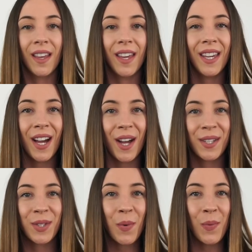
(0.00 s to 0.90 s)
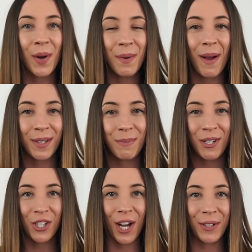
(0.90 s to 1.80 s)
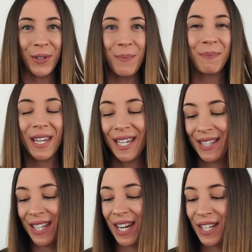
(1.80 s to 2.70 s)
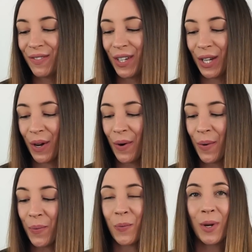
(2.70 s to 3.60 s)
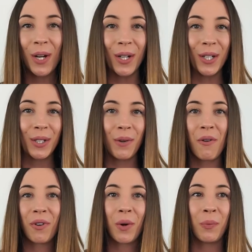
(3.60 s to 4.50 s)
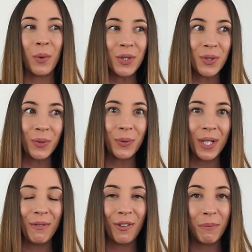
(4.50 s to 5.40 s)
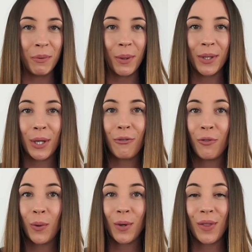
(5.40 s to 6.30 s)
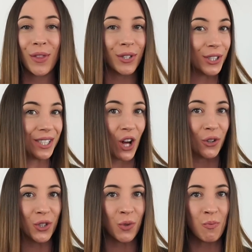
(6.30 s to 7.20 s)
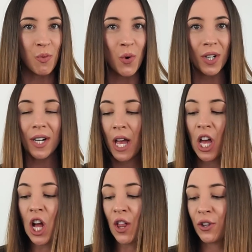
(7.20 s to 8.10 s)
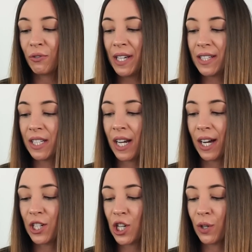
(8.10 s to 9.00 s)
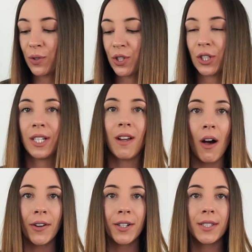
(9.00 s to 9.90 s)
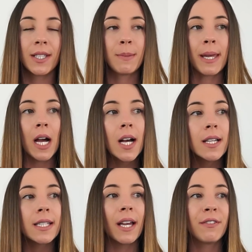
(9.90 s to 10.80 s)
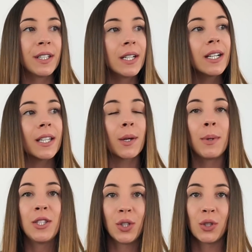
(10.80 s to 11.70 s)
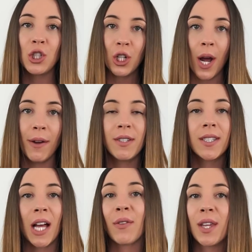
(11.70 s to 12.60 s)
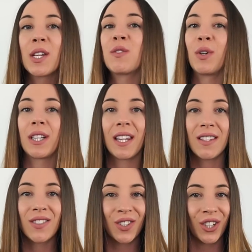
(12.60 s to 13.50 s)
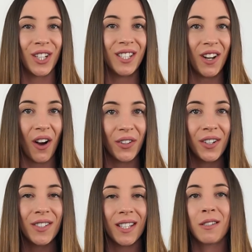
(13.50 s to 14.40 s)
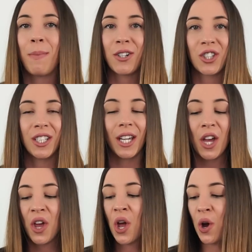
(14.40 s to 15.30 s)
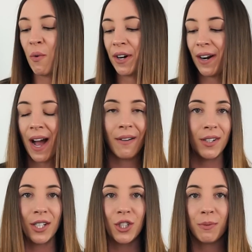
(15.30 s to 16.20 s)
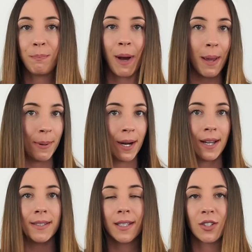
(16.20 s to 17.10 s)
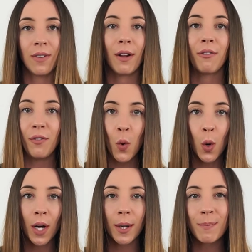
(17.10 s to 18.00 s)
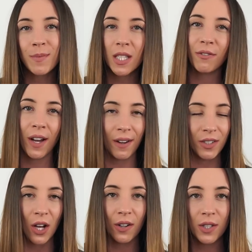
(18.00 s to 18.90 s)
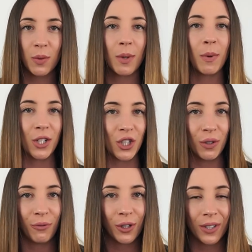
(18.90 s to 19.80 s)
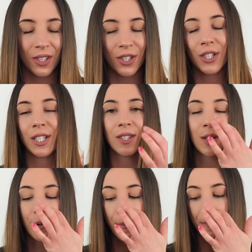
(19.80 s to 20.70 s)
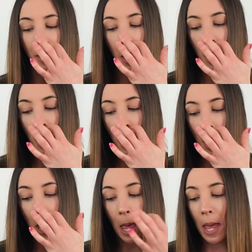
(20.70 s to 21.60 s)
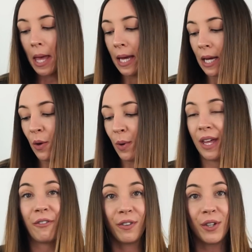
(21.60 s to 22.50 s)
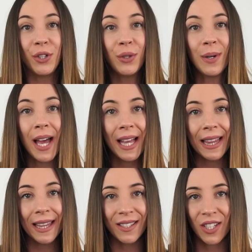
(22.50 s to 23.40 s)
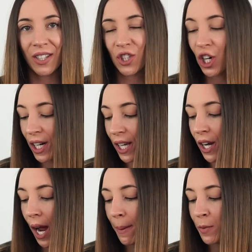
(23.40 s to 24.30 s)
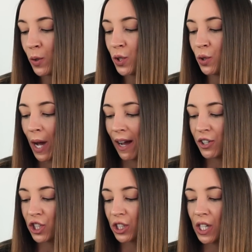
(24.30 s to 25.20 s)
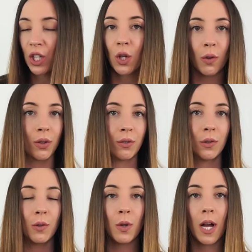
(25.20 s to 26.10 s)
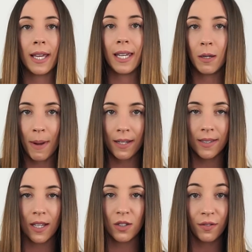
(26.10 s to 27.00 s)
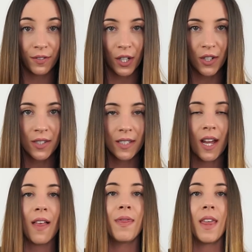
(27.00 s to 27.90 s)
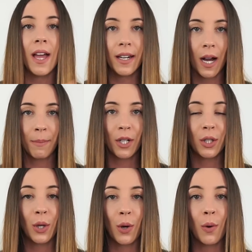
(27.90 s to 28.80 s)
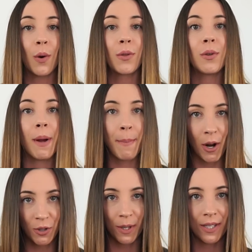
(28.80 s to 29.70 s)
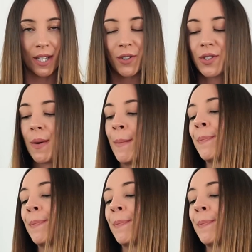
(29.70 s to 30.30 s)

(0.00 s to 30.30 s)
Hey guys, welcome back to my channel. In today's video, we are going to go over what sold in February for $30 or more. The reason I chose $30 is because I feel like we do strive to sell things for at least $30, especially when our average buy price is around $4 to $5. We want to shoot for at least 30. So without further ado, let's get started. I'm going to actually go through eBay sales first, and then I'm going to go through my Poshmark sales.